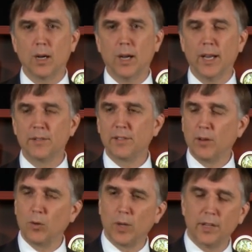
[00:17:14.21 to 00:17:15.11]
and
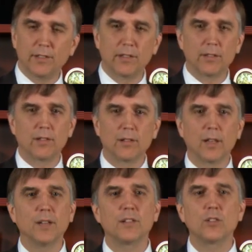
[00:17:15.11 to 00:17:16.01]
so
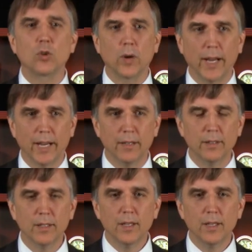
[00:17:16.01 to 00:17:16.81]
let's trade.